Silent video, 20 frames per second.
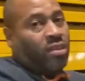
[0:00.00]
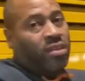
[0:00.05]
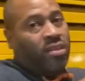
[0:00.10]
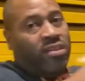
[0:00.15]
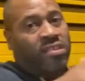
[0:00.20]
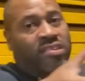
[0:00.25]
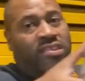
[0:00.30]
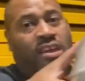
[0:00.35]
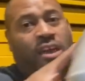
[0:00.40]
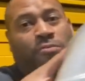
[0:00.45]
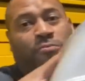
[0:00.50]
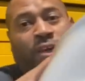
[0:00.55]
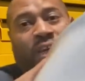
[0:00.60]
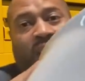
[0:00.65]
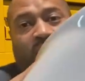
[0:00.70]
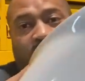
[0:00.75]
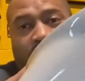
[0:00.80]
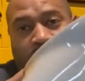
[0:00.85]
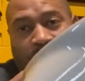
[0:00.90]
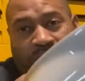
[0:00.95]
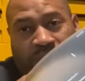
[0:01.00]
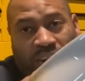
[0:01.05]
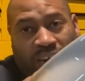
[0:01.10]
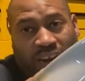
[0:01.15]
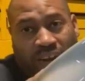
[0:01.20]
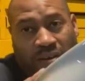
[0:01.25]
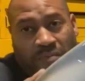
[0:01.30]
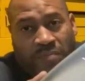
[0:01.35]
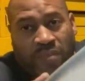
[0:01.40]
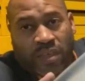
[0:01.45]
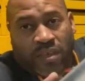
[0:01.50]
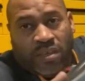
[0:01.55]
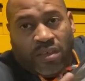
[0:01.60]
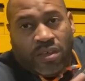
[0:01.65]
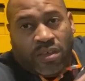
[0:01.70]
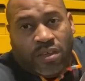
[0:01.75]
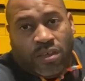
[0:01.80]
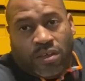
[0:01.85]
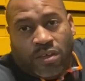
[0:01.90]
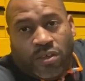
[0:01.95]
See how we get it to fit in?
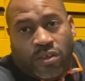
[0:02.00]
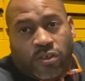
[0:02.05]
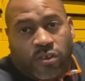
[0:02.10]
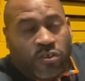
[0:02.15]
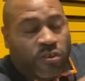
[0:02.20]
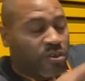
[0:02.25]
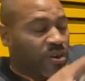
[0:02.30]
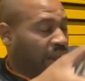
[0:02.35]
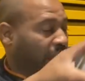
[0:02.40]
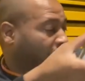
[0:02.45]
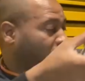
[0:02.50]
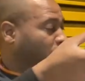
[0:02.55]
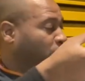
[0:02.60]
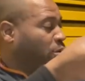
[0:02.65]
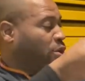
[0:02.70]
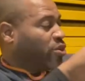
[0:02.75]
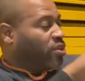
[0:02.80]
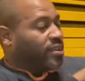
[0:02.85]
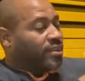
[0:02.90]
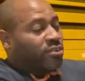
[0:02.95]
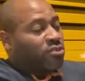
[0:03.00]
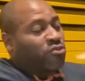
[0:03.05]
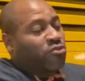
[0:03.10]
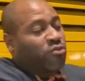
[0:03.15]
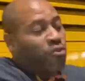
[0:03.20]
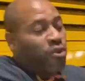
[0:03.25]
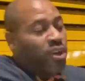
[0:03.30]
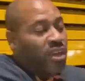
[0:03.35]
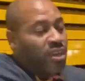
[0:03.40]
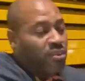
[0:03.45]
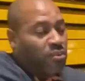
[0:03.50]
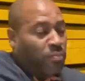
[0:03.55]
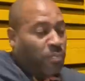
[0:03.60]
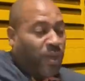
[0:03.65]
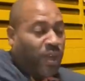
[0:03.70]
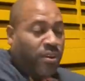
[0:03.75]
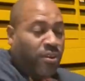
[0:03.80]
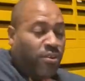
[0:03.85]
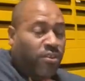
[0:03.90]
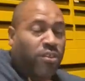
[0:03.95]
So now we're destroying a
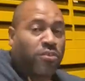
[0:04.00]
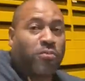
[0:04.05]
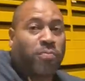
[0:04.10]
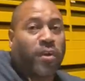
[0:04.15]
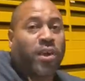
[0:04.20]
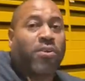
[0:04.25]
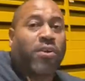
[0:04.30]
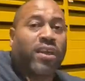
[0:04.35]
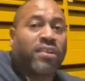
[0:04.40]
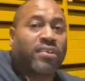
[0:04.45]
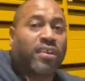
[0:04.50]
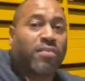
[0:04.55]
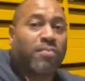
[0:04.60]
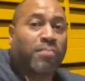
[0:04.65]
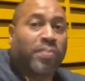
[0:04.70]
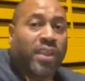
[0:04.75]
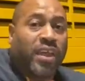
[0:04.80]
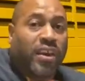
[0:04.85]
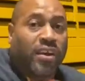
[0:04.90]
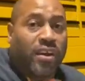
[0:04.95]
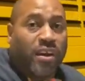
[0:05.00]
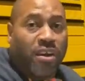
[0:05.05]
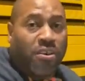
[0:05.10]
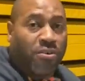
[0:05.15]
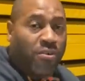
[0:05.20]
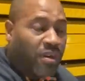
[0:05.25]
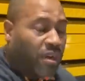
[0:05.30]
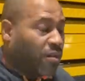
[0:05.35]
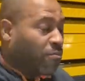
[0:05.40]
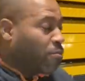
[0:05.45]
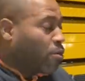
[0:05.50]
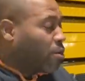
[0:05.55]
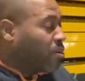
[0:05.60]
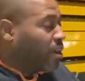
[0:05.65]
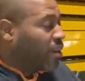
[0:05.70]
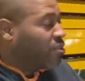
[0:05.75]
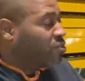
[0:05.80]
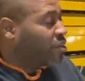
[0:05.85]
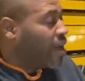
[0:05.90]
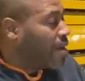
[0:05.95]
speaker. The speaker hasn't even played a note and we're
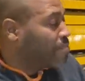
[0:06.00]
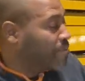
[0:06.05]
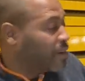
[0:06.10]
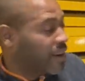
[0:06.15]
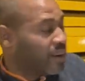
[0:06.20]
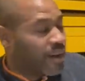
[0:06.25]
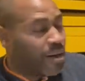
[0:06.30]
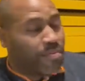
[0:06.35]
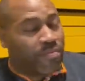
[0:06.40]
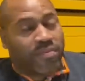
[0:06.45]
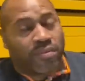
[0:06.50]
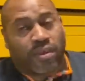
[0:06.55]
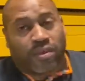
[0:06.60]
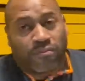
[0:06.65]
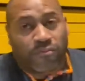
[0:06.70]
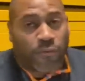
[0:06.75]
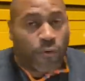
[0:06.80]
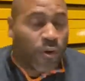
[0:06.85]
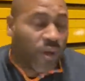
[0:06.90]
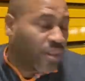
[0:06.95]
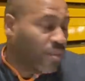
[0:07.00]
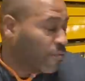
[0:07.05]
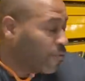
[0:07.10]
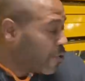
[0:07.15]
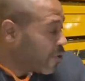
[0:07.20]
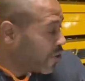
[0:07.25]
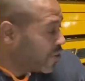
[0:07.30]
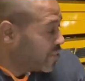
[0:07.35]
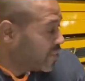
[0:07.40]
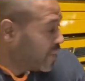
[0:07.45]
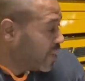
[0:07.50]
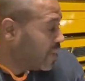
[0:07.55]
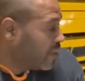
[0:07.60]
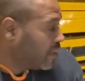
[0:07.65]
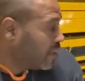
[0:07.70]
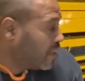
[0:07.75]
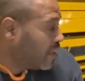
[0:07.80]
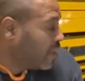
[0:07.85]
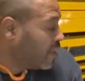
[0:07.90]
already chopping it up and voiding the warranty.